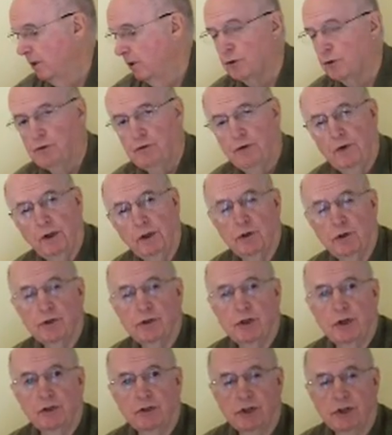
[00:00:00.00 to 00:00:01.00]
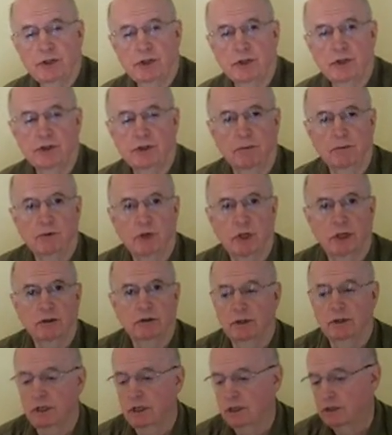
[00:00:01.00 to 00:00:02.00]
Those filters are just as
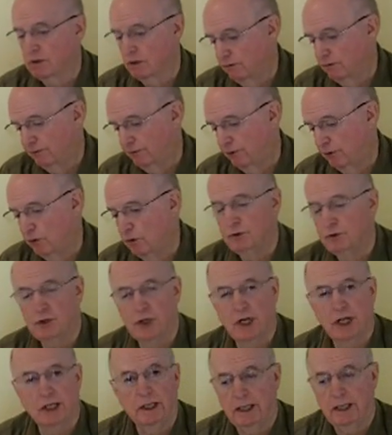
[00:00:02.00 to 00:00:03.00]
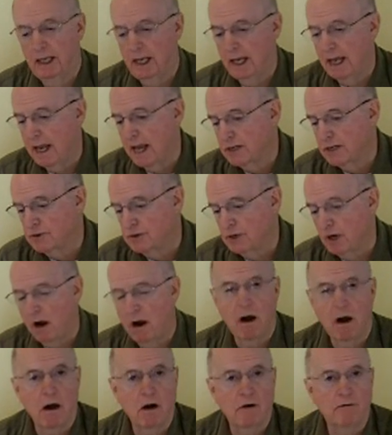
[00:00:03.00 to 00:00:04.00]
subject to diesel fuel gelling as
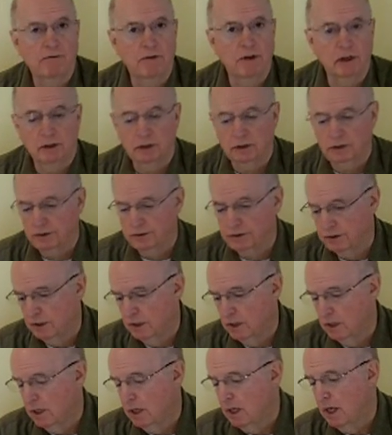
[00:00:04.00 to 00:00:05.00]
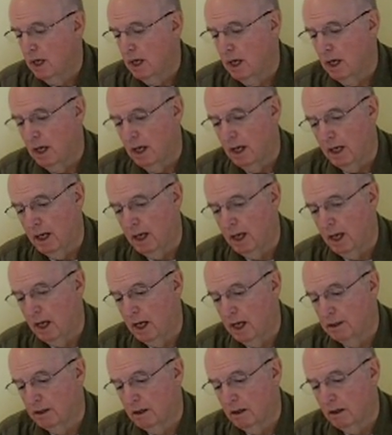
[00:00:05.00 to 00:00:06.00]
are vehicles
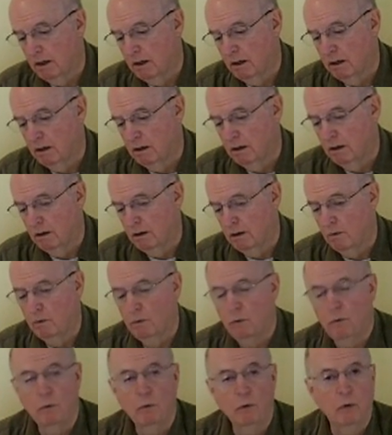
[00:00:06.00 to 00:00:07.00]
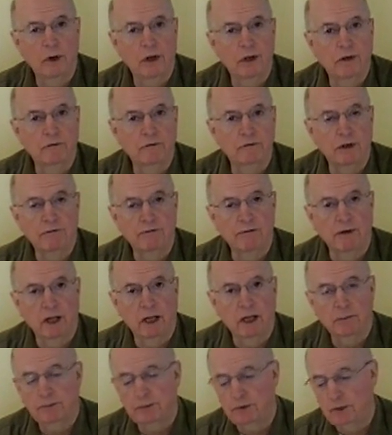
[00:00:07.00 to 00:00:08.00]
and we've
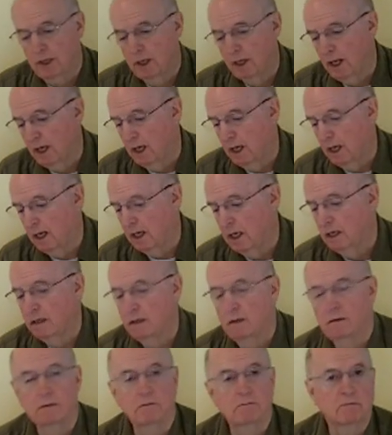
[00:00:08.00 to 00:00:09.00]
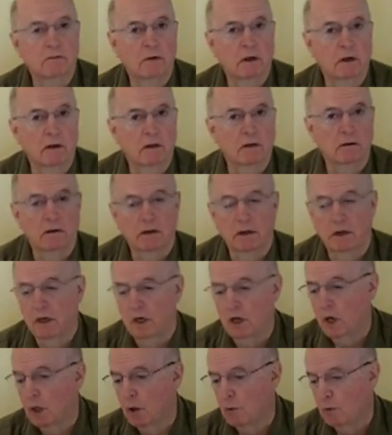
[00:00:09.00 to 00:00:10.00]
developed a,
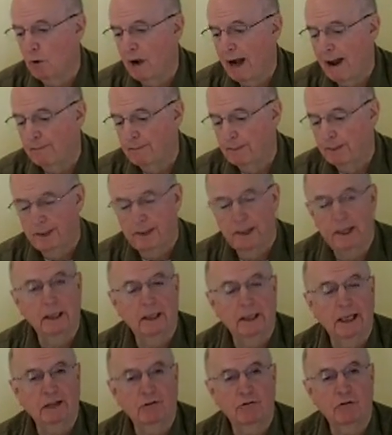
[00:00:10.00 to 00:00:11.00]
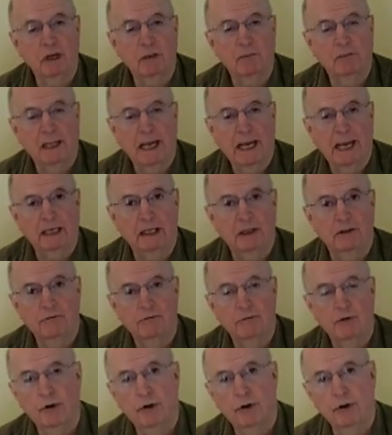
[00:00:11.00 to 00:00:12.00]
a wrap, an electric blanket
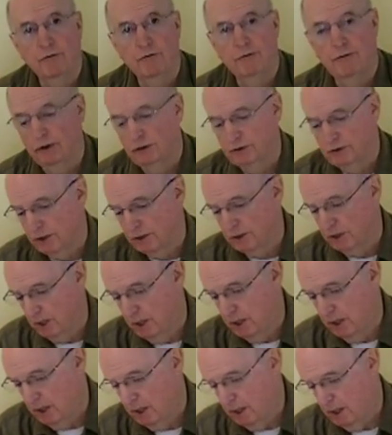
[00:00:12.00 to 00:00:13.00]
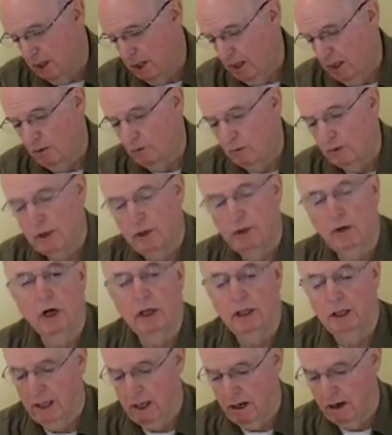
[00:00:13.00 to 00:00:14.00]
for your filter we
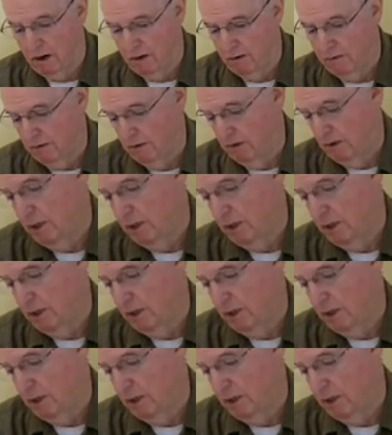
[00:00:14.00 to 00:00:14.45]
call it our